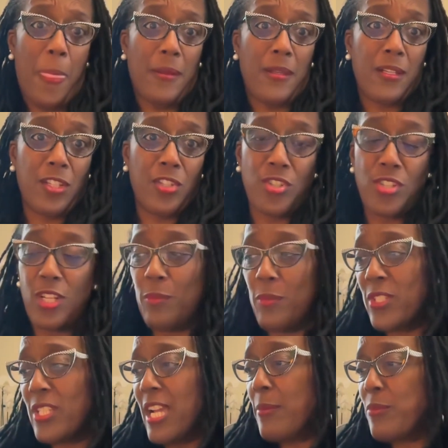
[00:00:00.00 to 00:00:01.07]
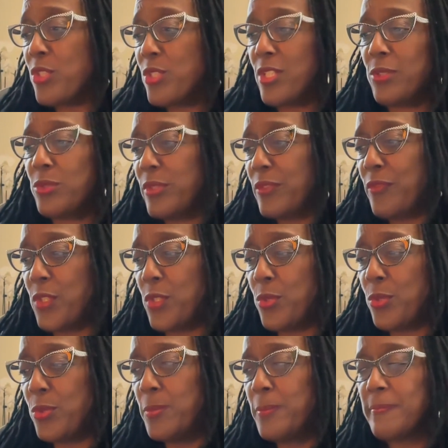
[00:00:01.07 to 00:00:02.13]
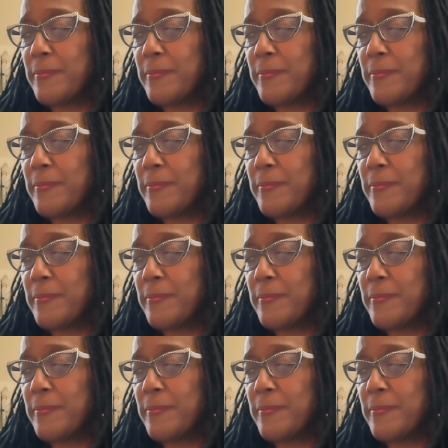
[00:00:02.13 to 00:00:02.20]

Because, you know, most times, you know, if you,